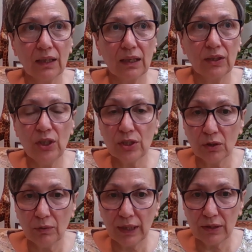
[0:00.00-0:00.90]
Years
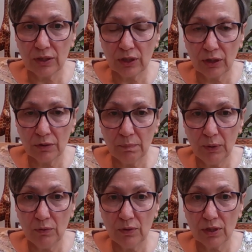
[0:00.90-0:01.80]
ago I used to use
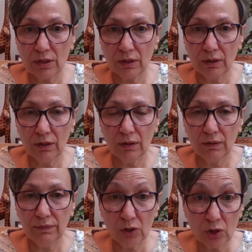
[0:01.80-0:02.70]
Boots
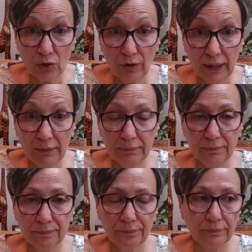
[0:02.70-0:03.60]
foot cream.
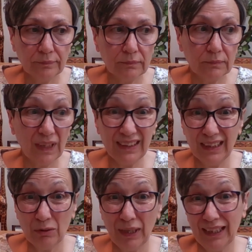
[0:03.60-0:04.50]
I did
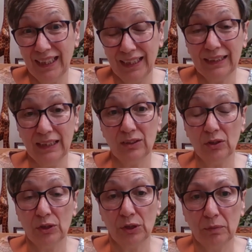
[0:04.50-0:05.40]
quite like it. That's
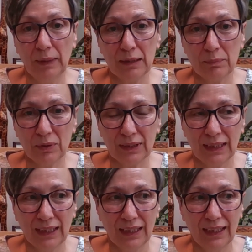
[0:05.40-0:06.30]
not too bad, but
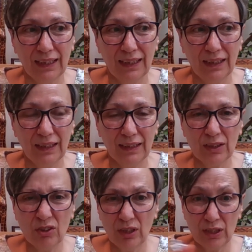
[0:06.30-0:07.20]

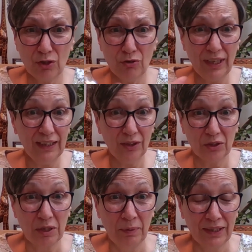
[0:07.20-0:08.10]
it's green. It
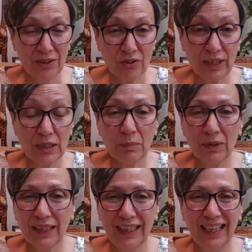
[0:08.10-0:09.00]
looks a bit strange,
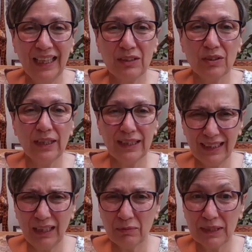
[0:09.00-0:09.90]
but
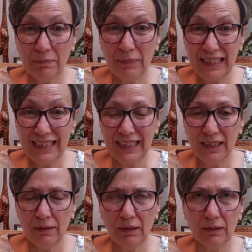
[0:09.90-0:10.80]
that was a minty,
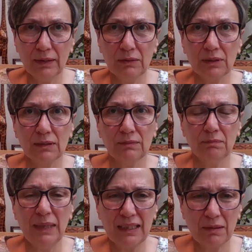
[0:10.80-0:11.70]
I think it was
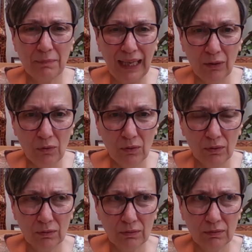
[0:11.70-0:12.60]
mint mallow
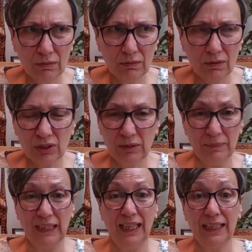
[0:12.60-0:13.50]
or
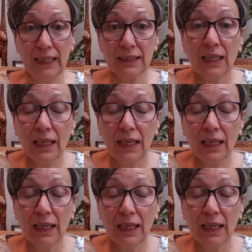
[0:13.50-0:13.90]
something like that.